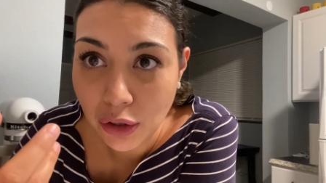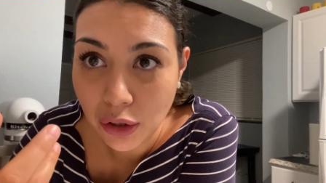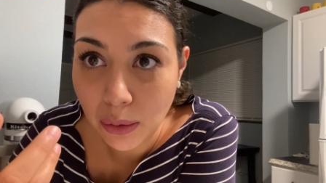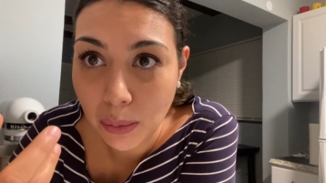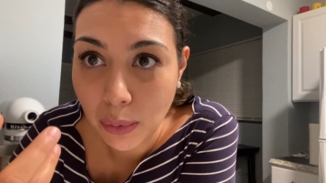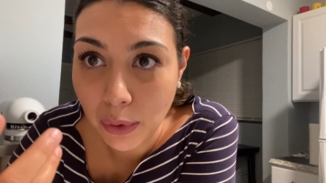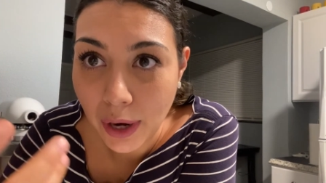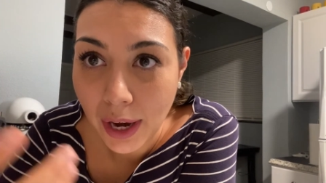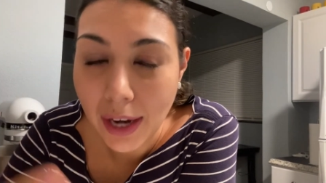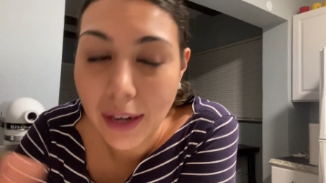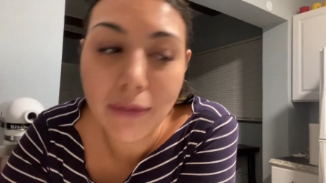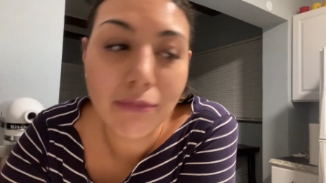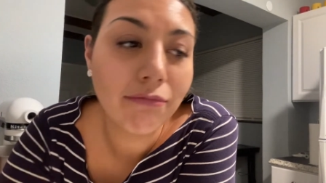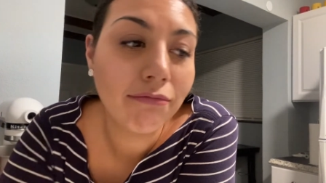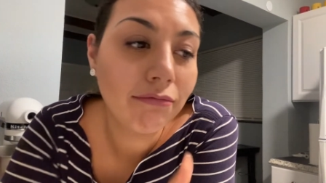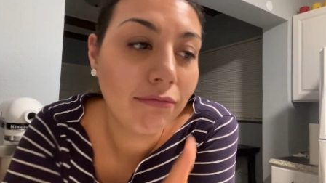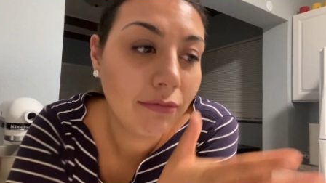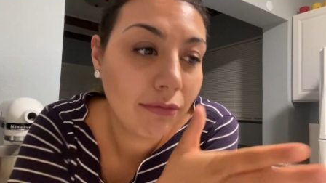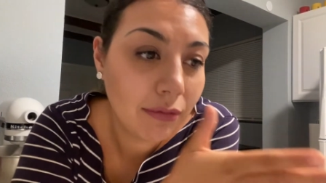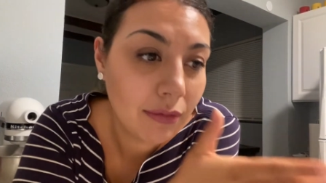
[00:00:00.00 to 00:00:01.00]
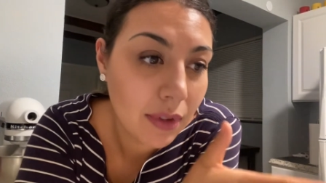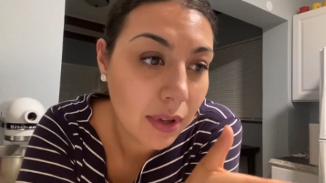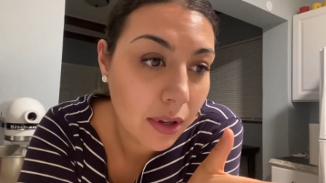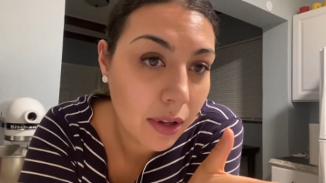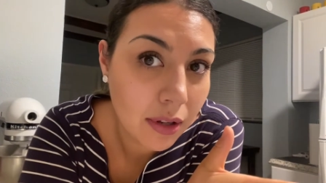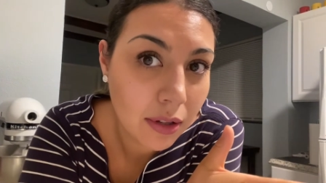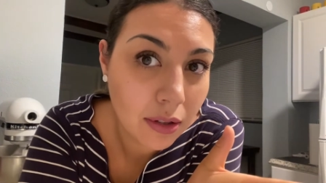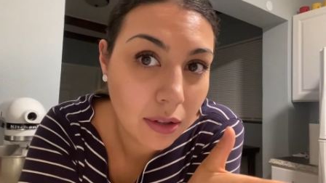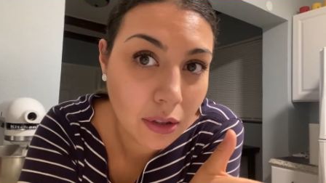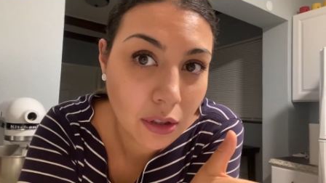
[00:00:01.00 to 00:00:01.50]
the bread
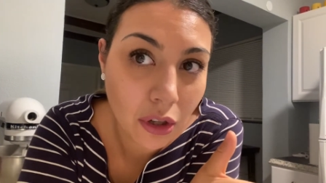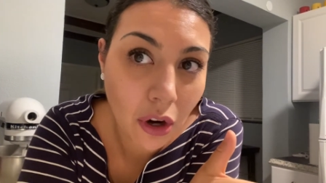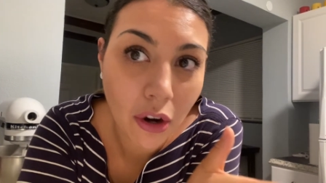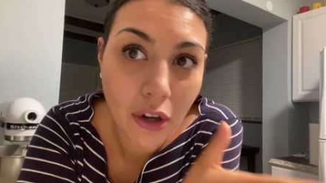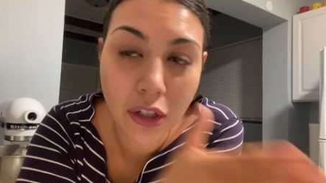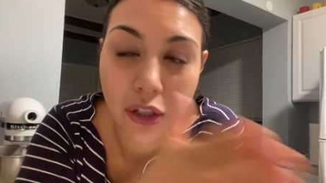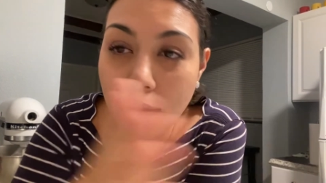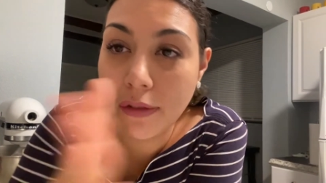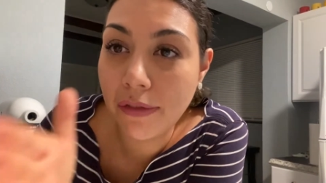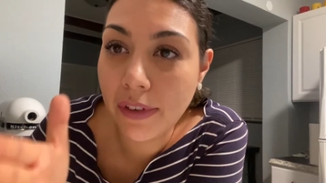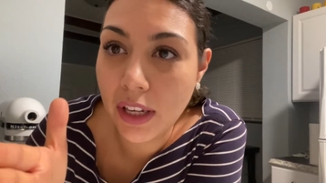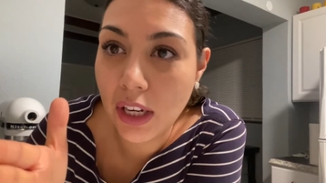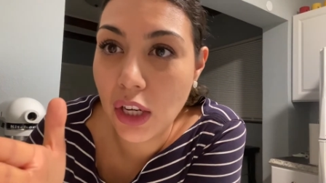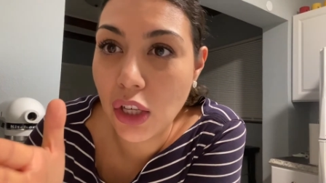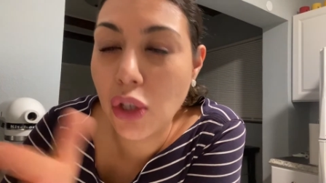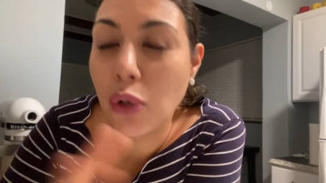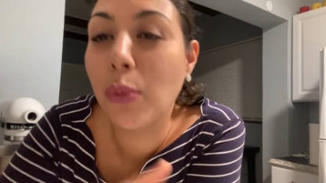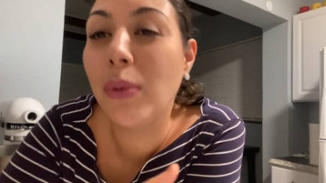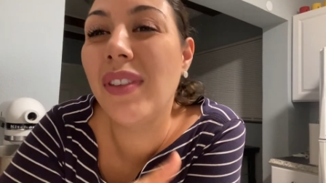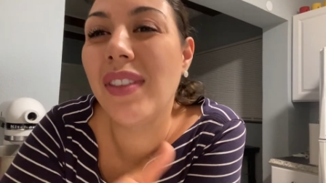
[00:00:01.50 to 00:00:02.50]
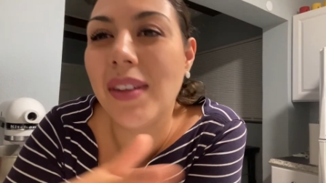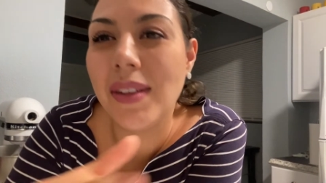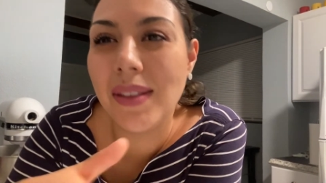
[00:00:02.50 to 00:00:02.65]
start to finish within